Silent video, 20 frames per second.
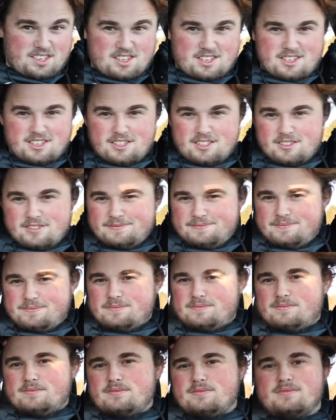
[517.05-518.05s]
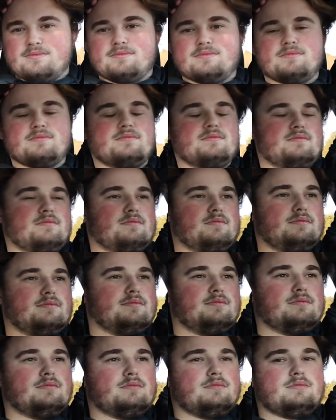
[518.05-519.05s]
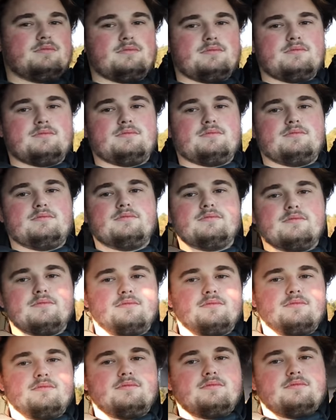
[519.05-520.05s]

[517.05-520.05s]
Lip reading: No words are spoken by the person on screen.